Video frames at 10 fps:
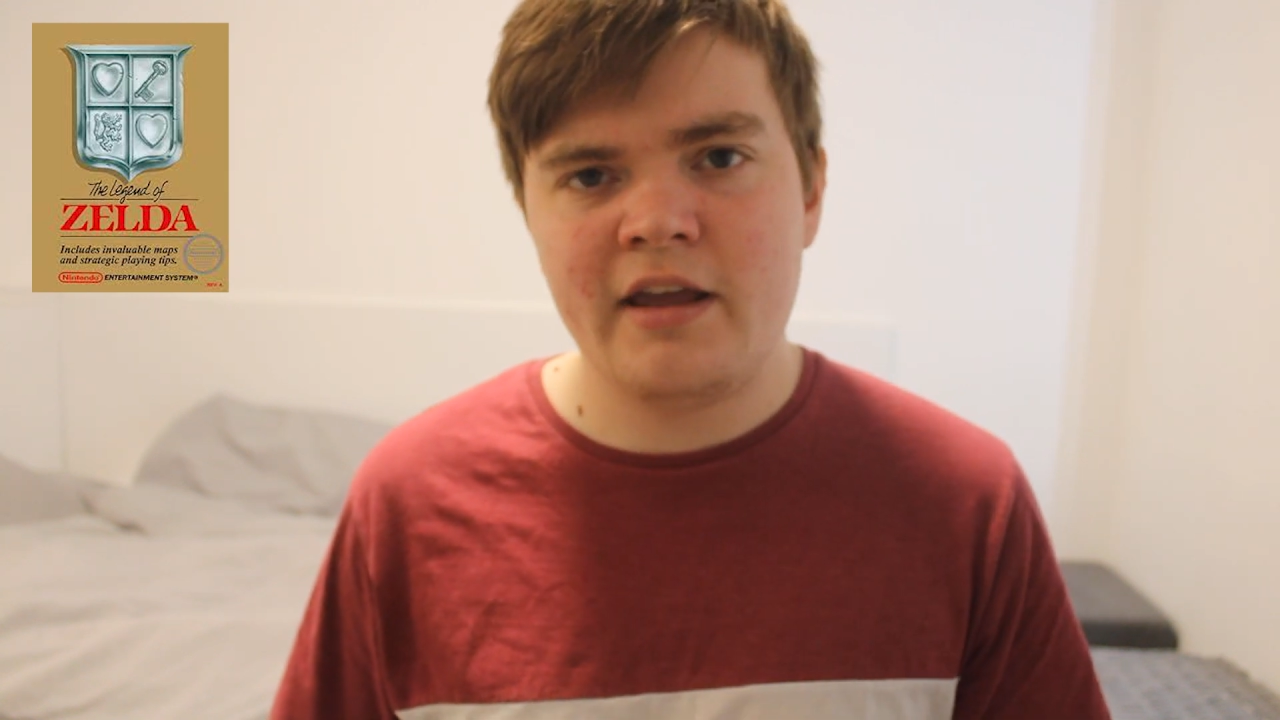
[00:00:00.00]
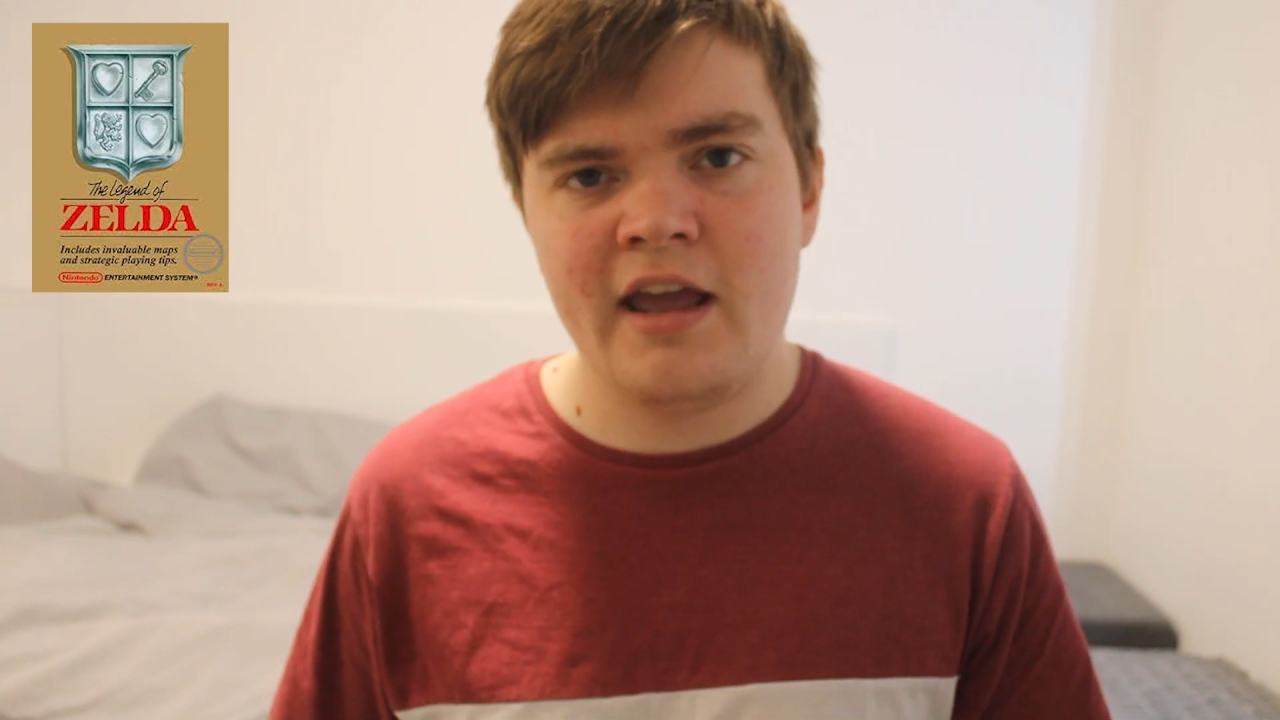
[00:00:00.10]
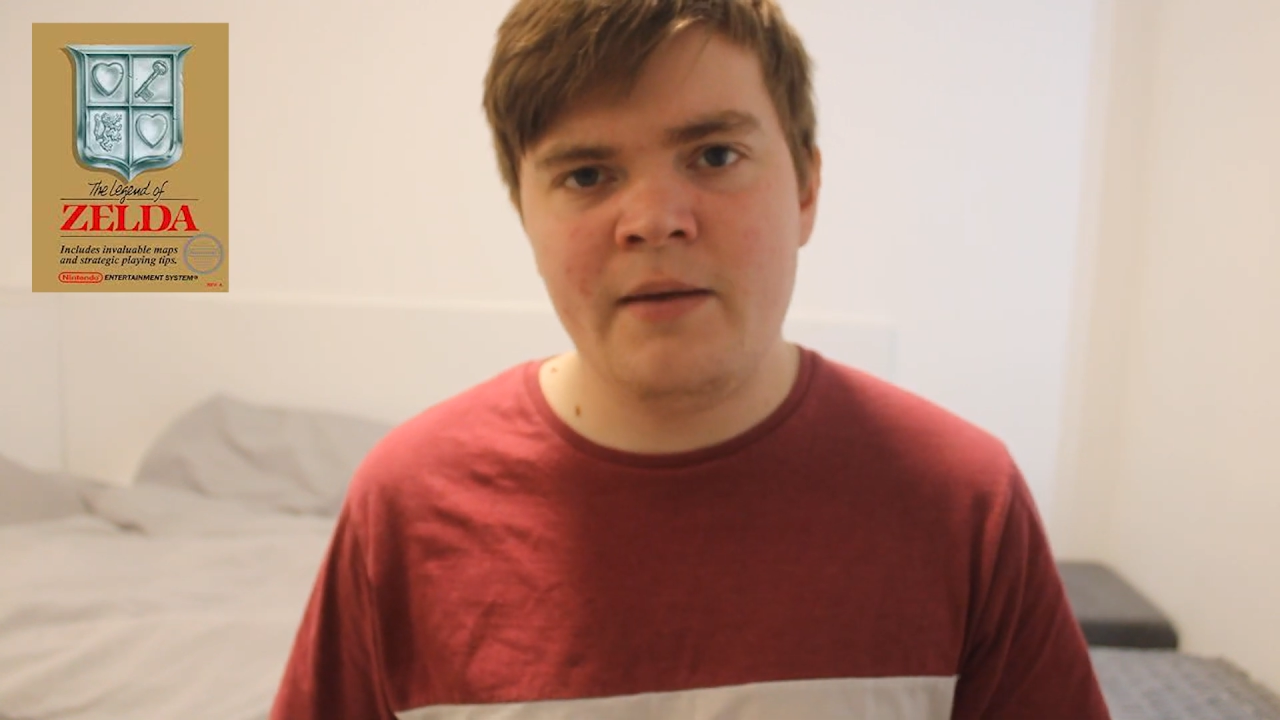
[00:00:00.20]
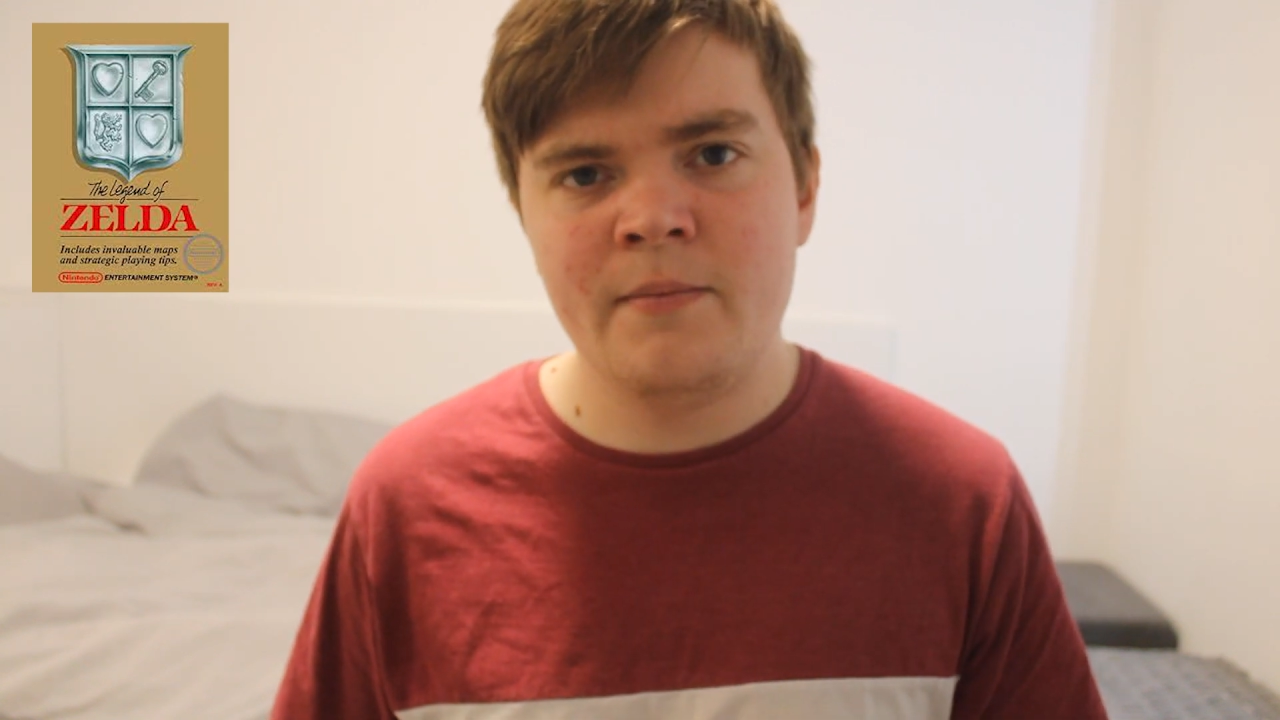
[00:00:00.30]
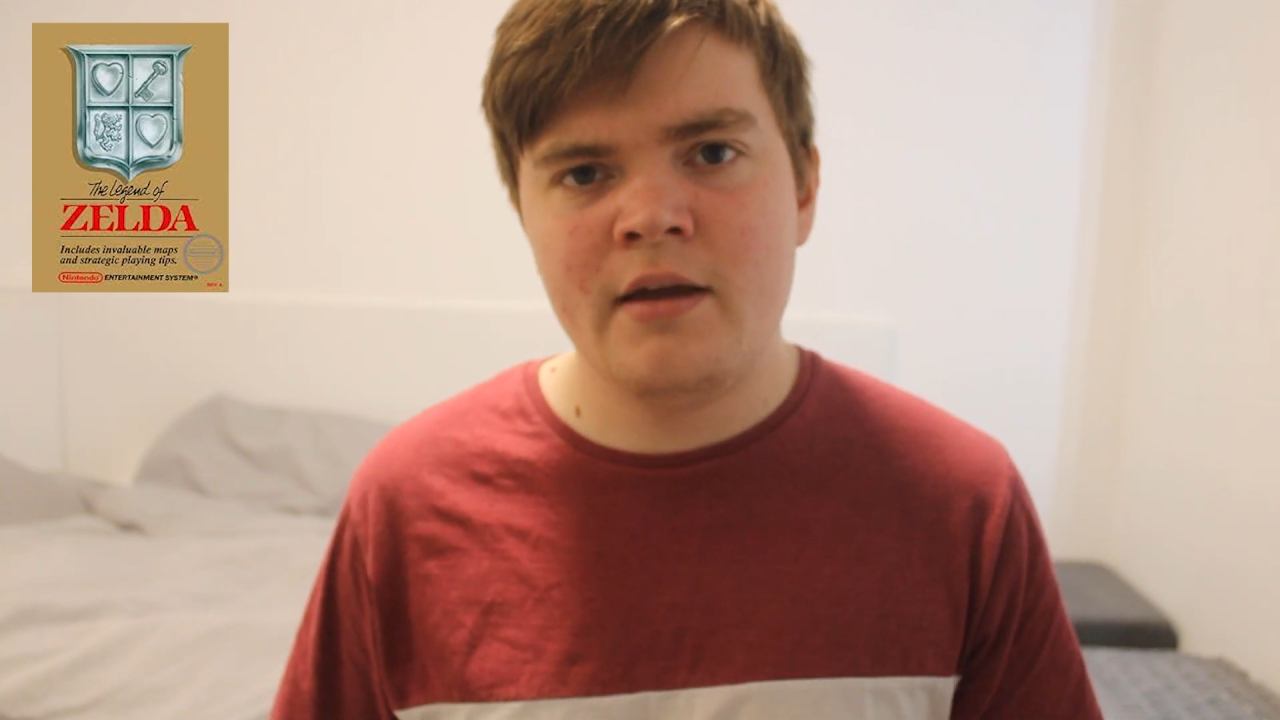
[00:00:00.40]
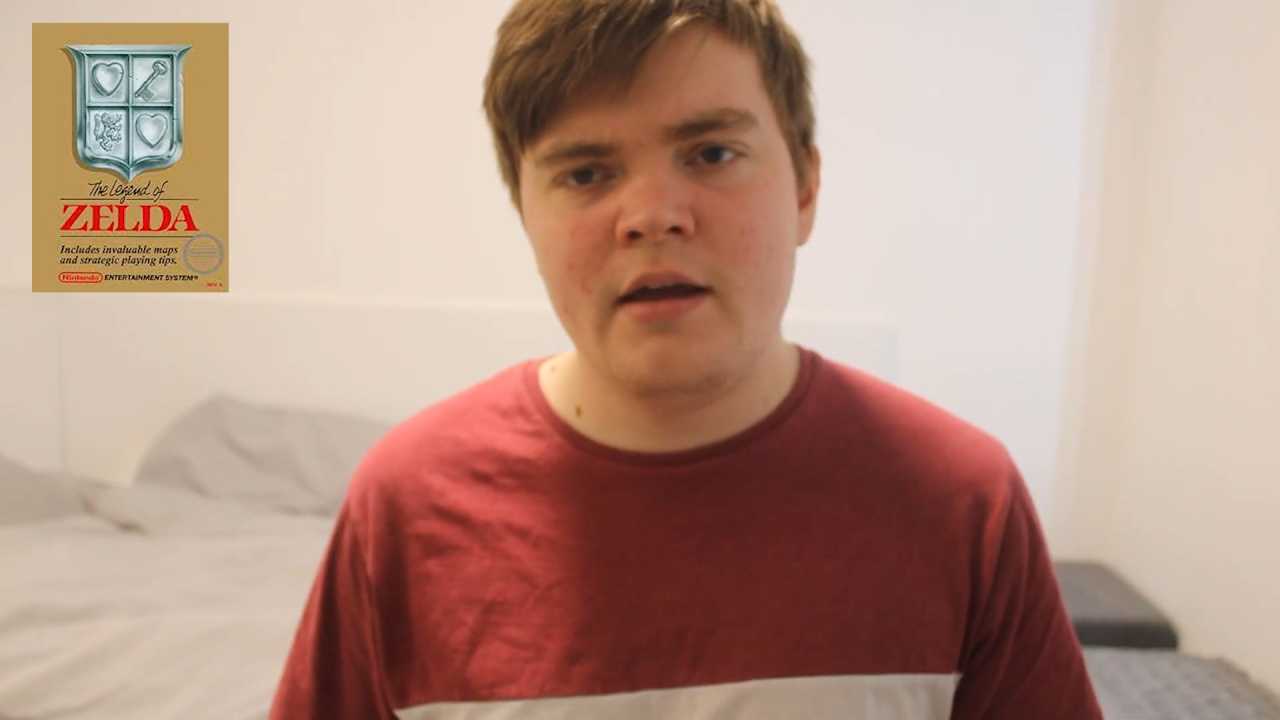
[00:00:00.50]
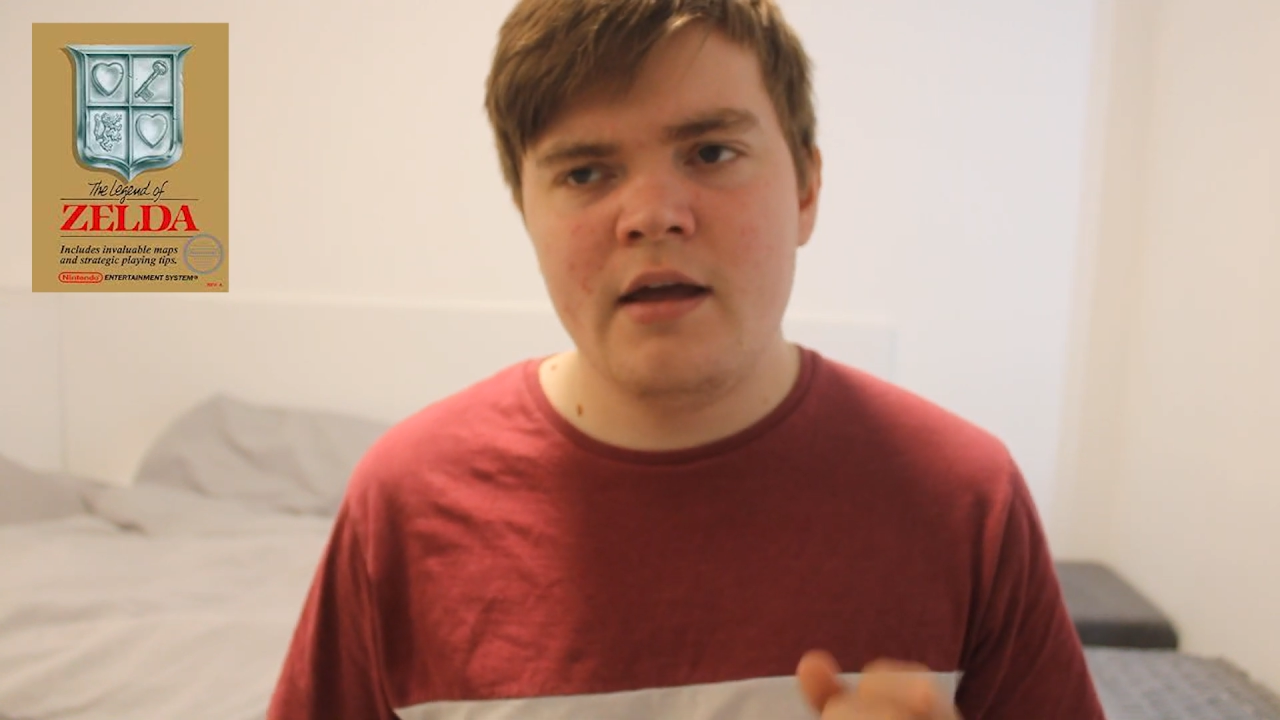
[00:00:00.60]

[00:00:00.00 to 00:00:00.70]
game